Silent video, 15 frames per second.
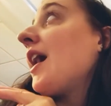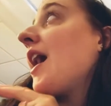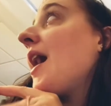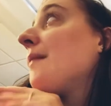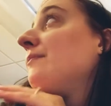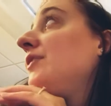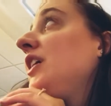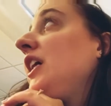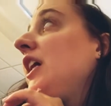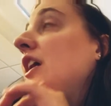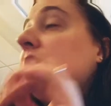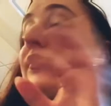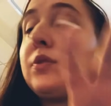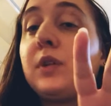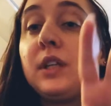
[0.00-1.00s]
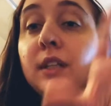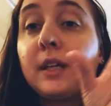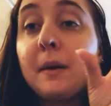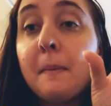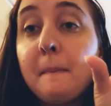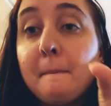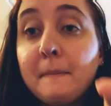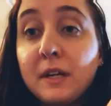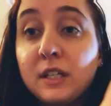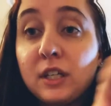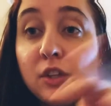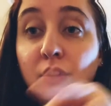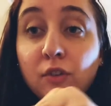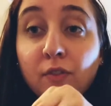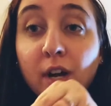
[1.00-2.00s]
I'm thinking of doing like Monday
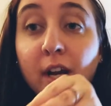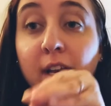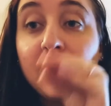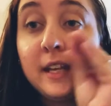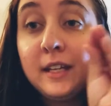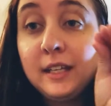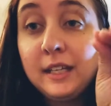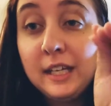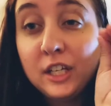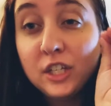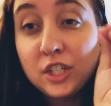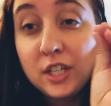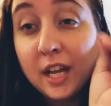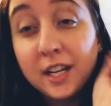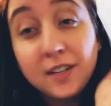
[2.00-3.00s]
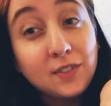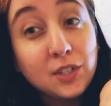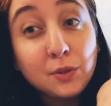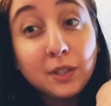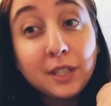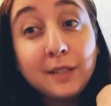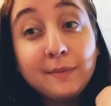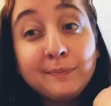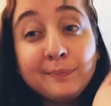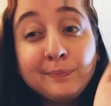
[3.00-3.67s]
through Friday, each day individually.